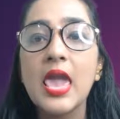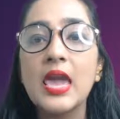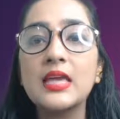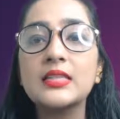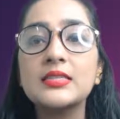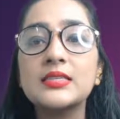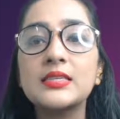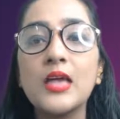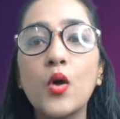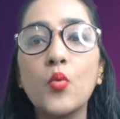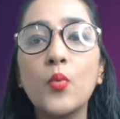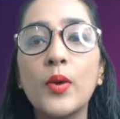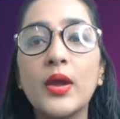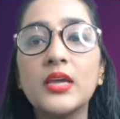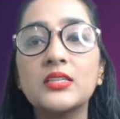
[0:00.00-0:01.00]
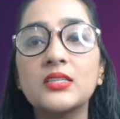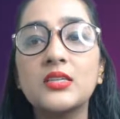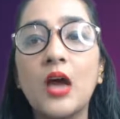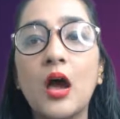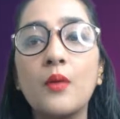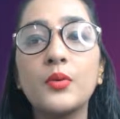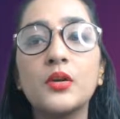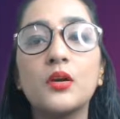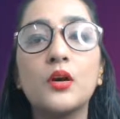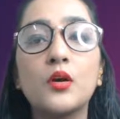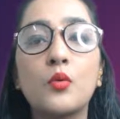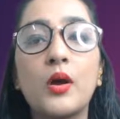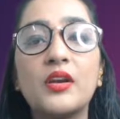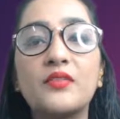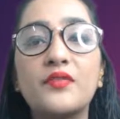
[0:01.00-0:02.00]
In some way, determiner
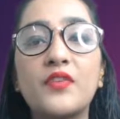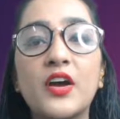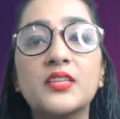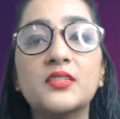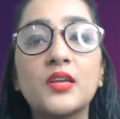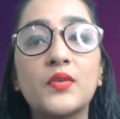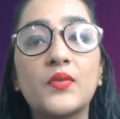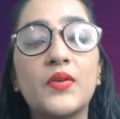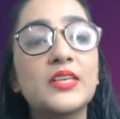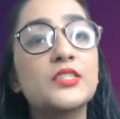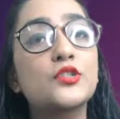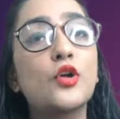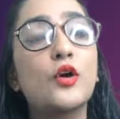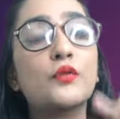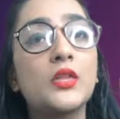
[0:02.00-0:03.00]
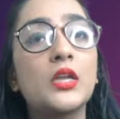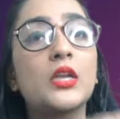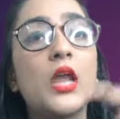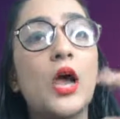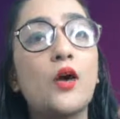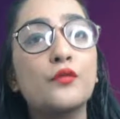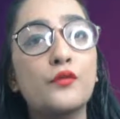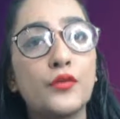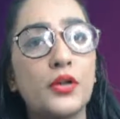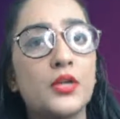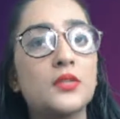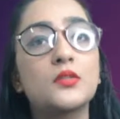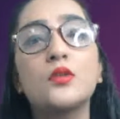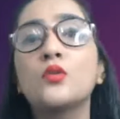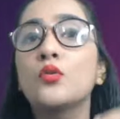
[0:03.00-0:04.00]
qualifies the rest of the noun
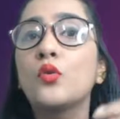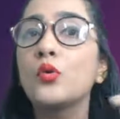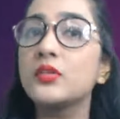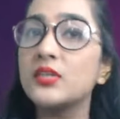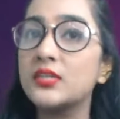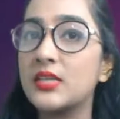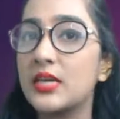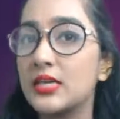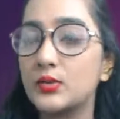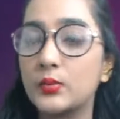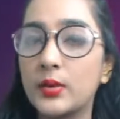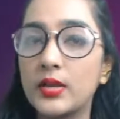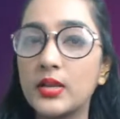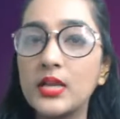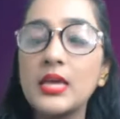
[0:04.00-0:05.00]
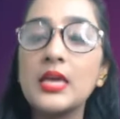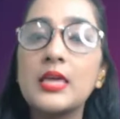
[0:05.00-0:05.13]
phrase. You know this as well.